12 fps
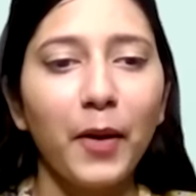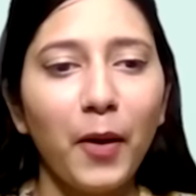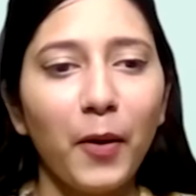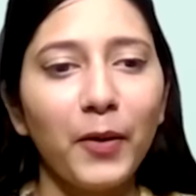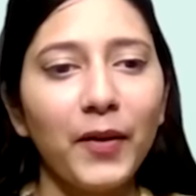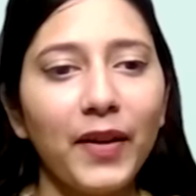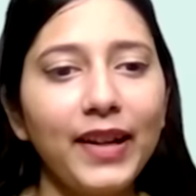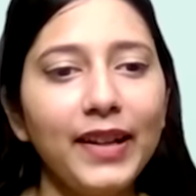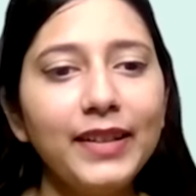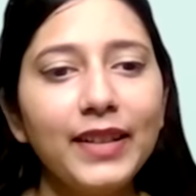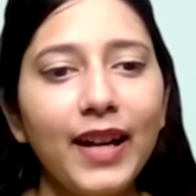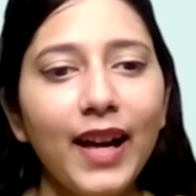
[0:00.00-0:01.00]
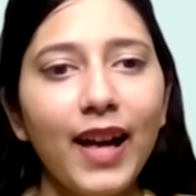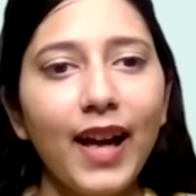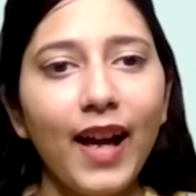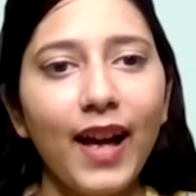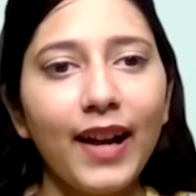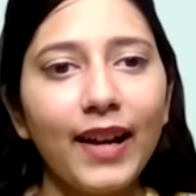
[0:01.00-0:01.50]
All right.
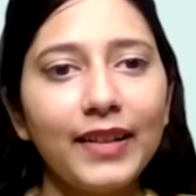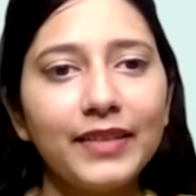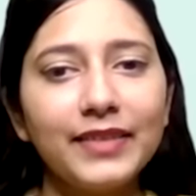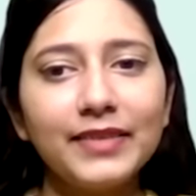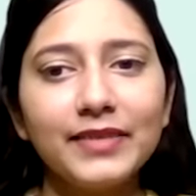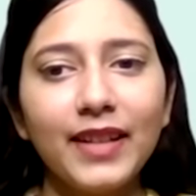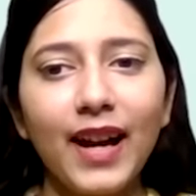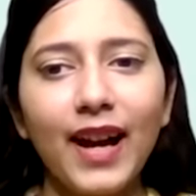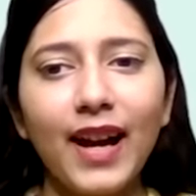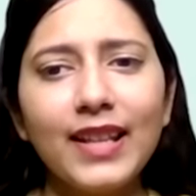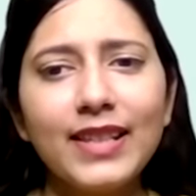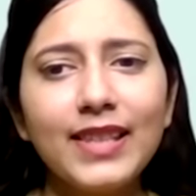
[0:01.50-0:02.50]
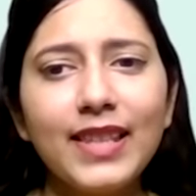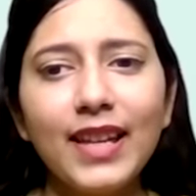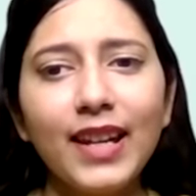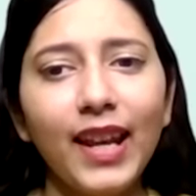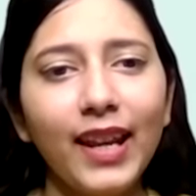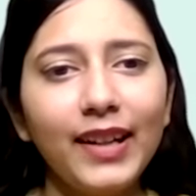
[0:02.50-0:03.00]
And is
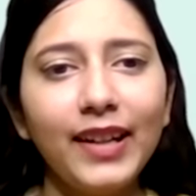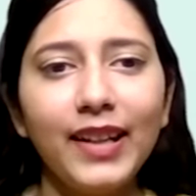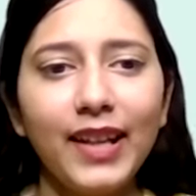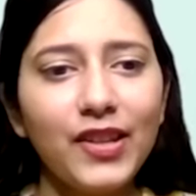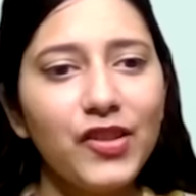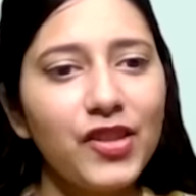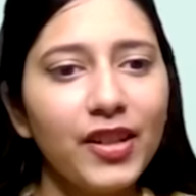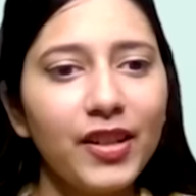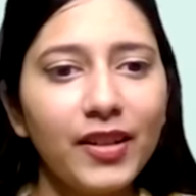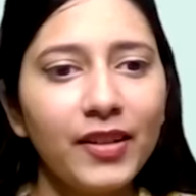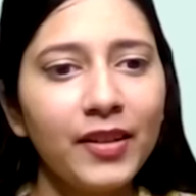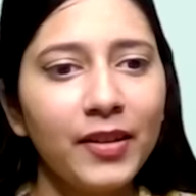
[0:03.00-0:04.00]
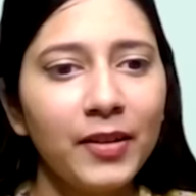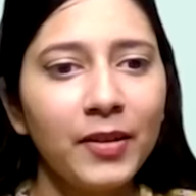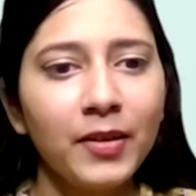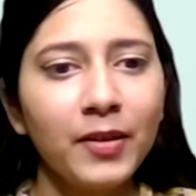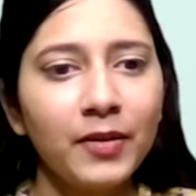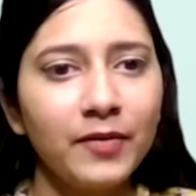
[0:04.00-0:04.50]
there any danger
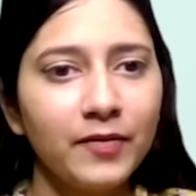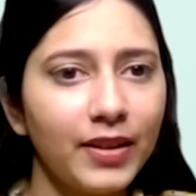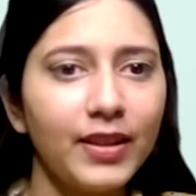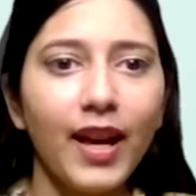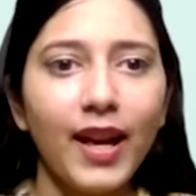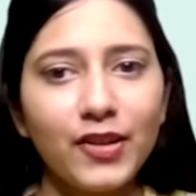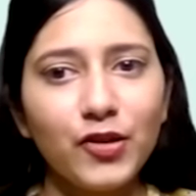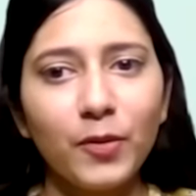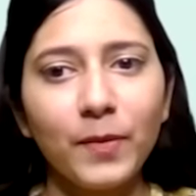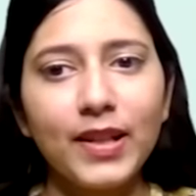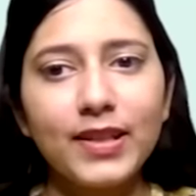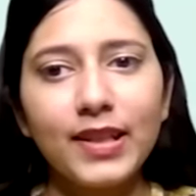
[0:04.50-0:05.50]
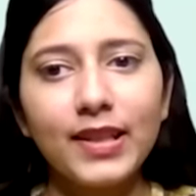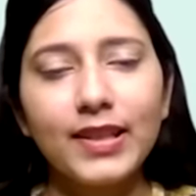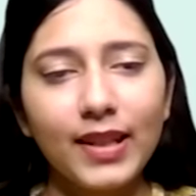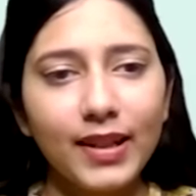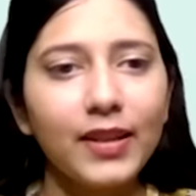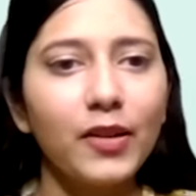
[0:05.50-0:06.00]
with angioplasty? Is
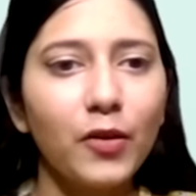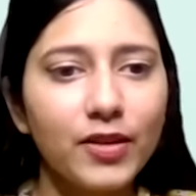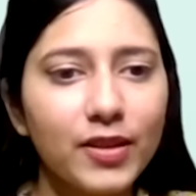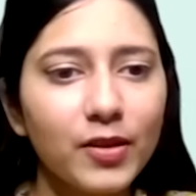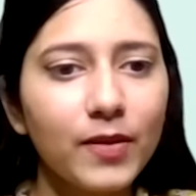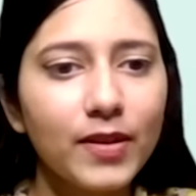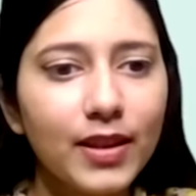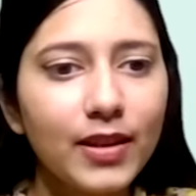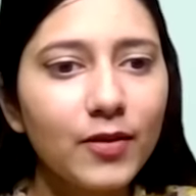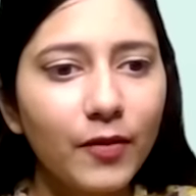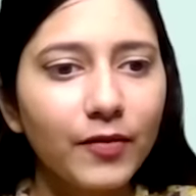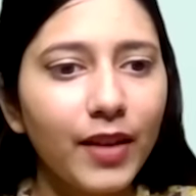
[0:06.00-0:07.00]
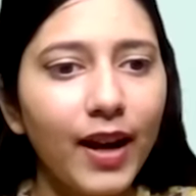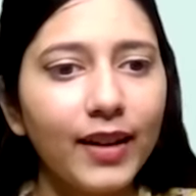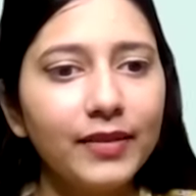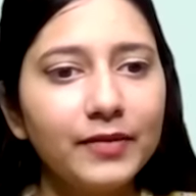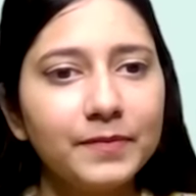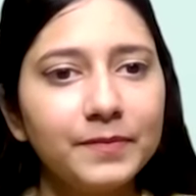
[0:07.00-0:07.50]
there any consequences of that?